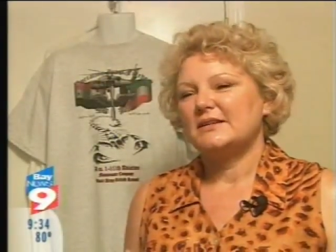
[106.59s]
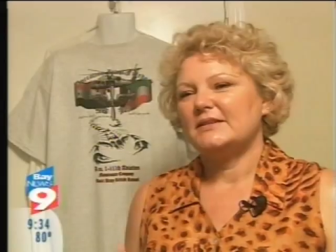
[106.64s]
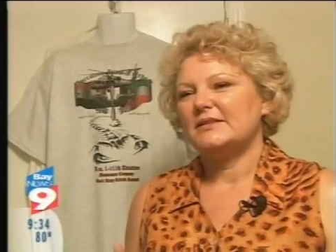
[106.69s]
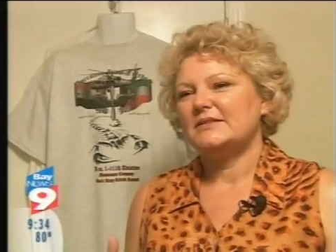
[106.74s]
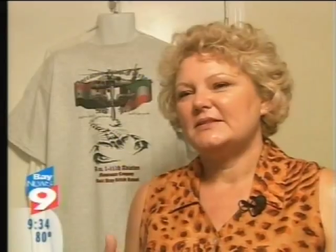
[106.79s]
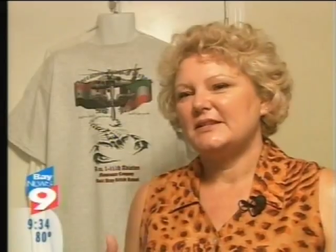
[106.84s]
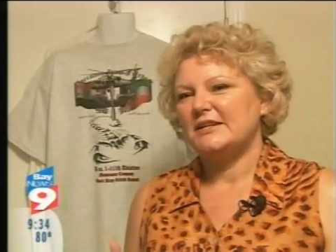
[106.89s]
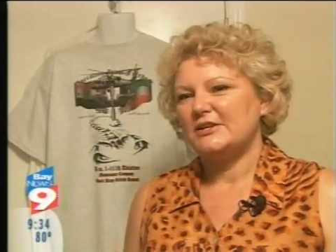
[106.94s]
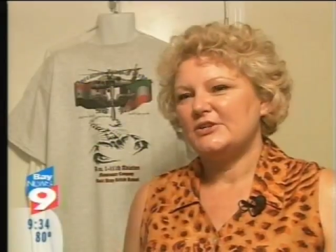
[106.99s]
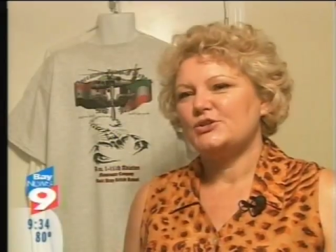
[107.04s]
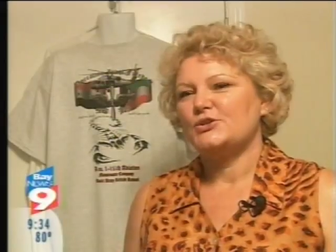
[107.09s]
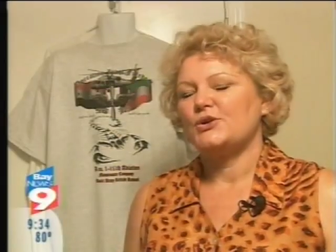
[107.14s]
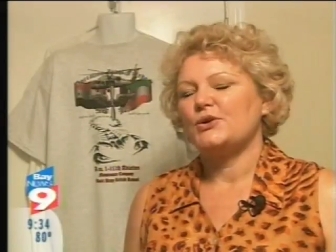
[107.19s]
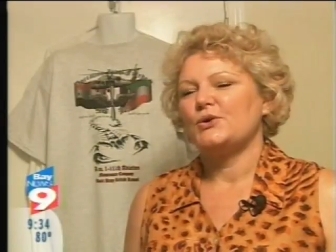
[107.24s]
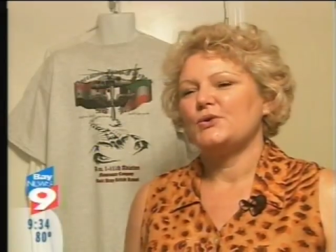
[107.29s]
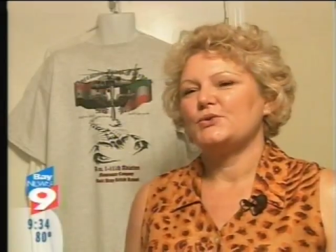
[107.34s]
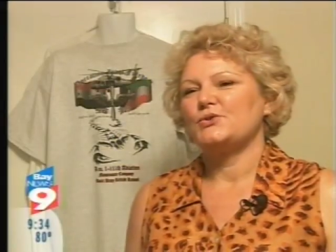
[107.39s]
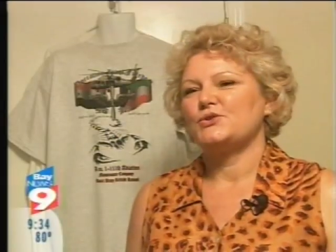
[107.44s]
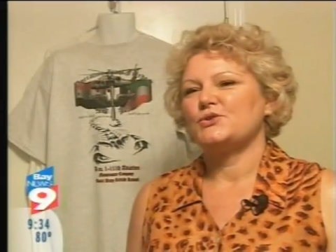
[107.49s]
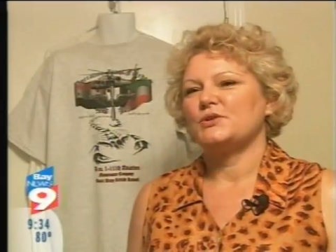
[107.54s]
send
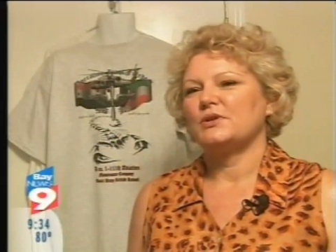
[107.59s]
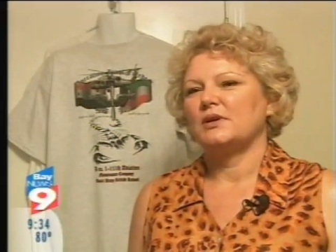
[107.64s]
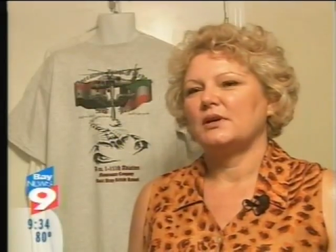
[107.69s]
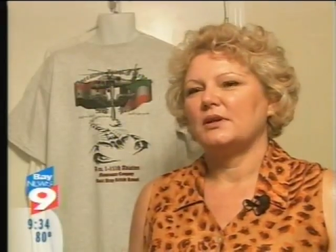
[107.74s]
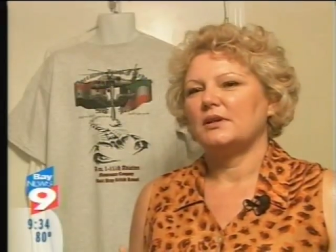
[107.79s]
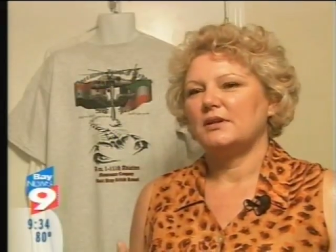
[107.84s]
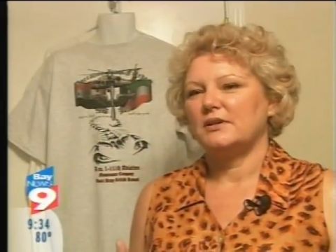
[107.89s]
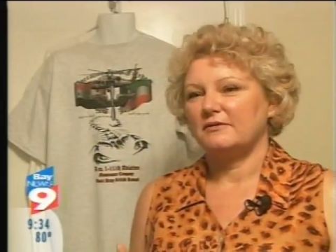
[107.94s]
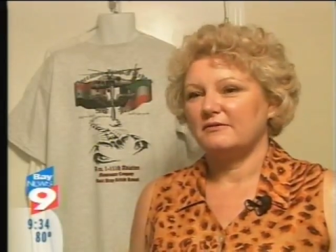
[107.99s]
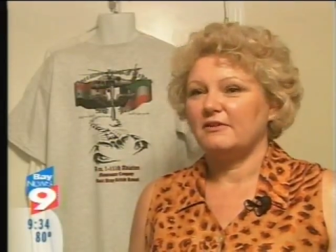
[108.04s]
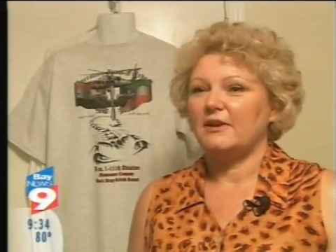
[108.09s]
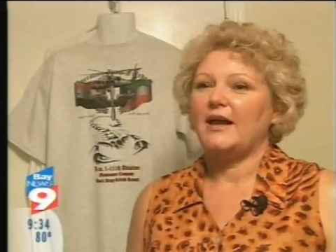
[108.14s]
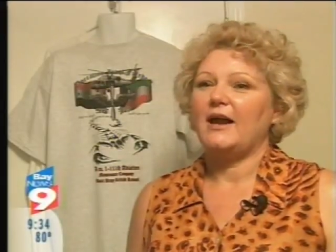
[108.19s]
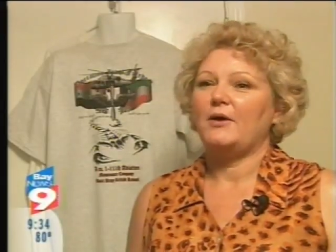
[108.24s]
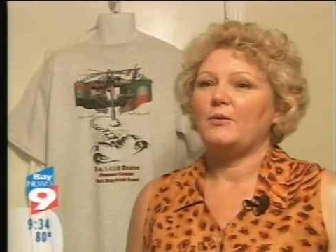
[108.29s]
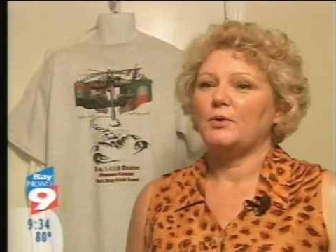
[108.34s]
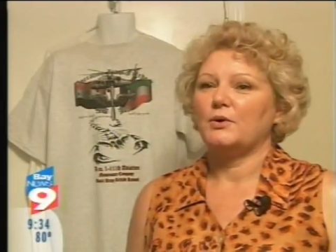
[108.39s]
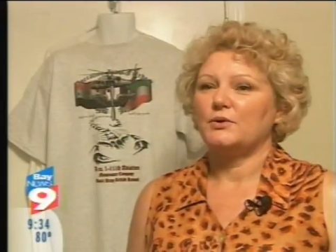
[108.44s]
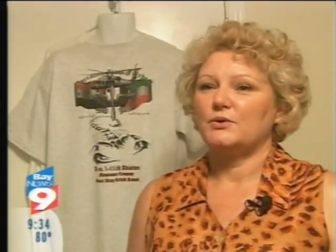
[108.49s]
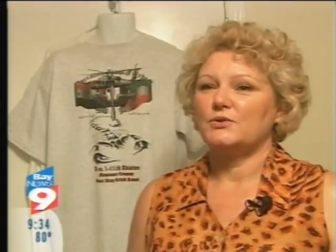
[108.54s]
t-shirts than